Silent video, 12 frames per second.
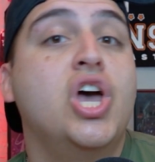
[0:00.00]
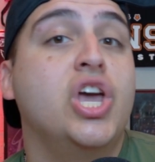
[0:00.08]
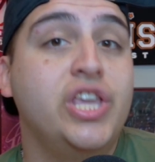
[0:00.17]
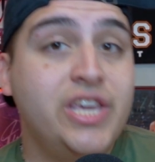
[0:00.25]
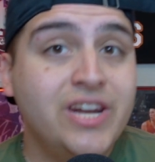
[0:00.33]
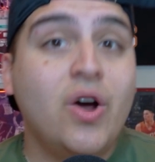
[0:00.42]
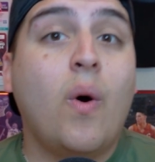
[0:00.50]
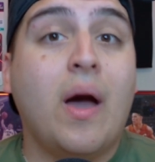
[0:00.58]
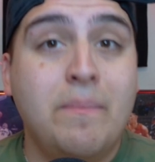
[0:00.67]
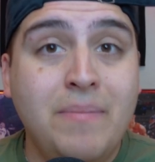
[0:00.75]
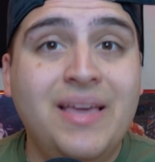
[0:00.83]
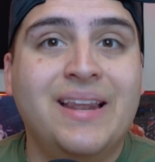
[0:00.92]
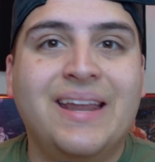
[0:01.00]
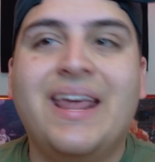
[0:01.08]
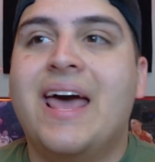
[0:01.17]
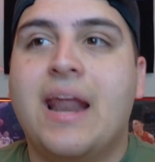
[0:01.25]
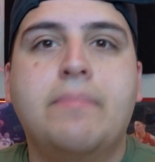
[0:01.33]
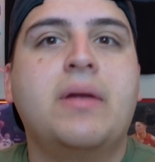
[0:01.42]
you know I mean it,
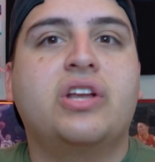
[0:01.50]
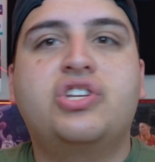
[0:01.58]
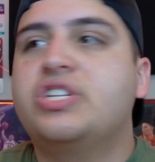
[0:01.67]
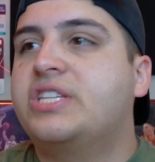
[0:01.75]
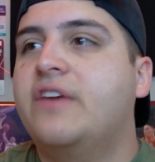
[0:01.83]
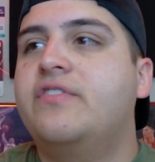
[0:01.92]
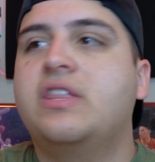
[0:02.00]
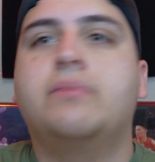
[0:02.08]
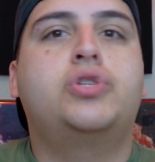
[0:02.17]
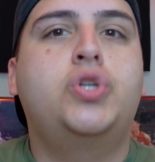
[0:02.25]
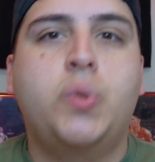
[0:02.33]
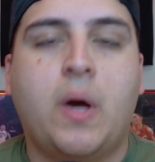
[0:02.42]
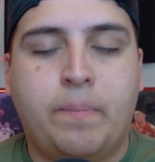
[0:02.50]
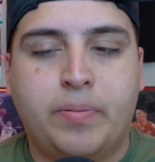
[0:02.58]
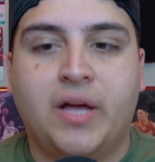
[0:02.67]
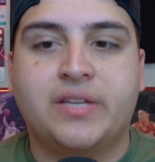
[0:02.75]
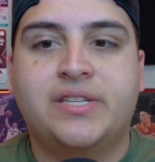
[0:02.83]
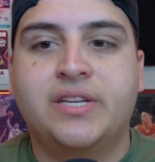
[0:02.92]
and I'm not just giving them 2
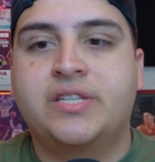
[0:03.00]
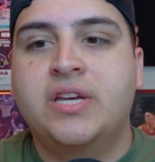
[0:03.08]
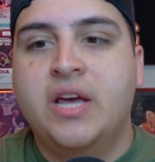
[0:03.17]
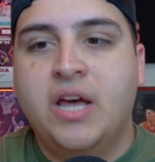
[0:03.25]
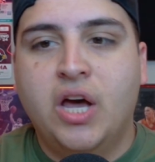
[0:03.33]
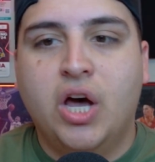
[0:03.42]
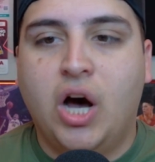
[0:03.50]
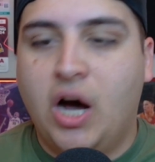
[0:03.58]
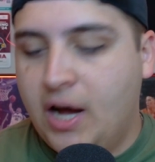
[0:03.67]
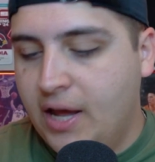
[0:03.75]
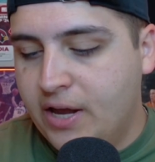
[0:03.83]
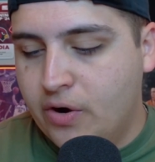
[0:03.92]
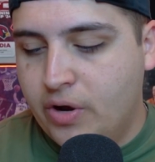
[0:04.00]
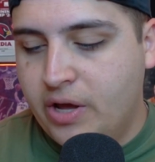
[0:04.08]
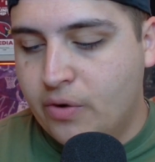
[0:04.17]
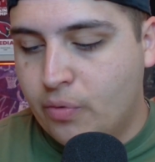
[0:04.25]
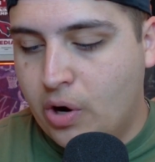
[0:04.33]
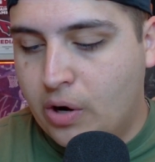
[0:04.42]
A+s in
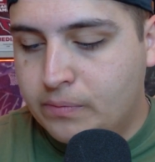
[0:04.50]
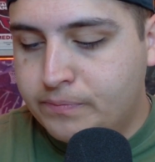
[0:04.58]
a row.